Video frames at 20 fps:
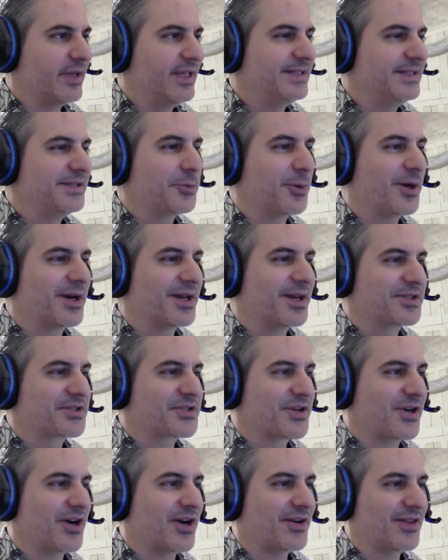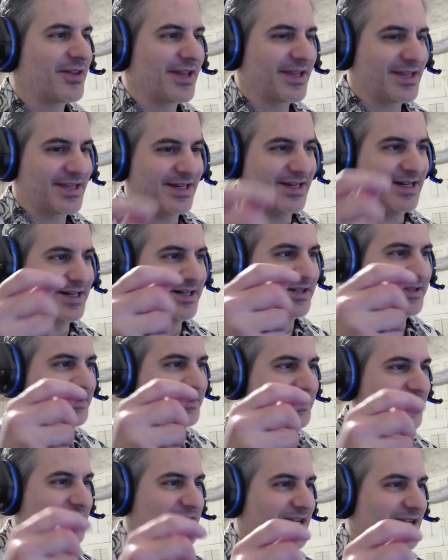did one in his car, like a
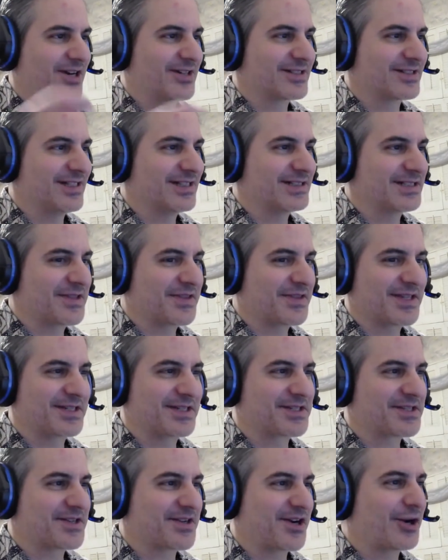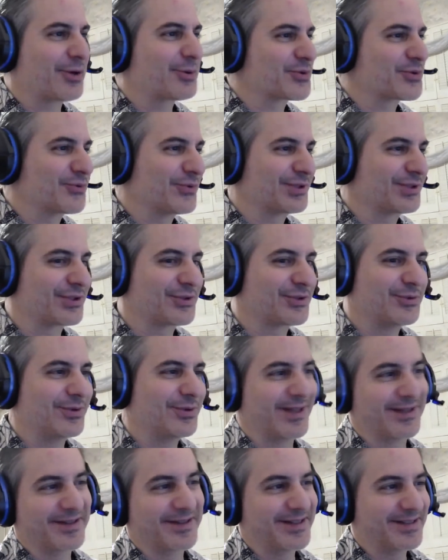card collecting thing in his car. It was really
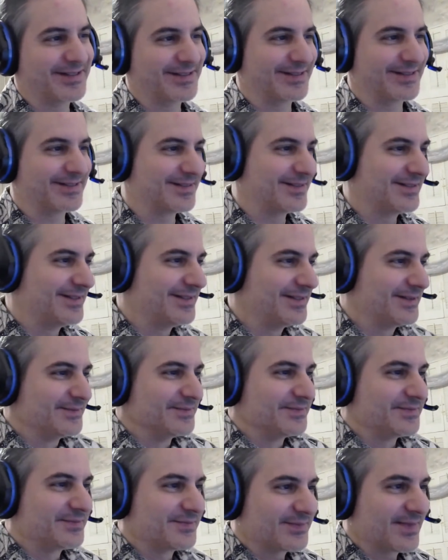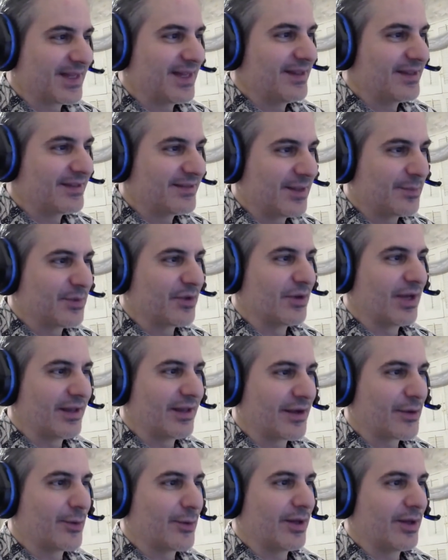cool. I liked it. I like W. I
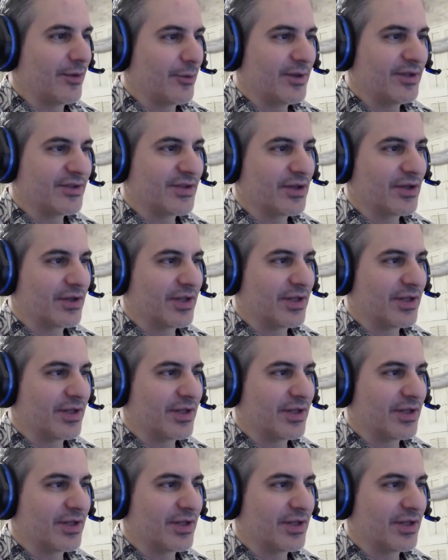like Will. Will's a good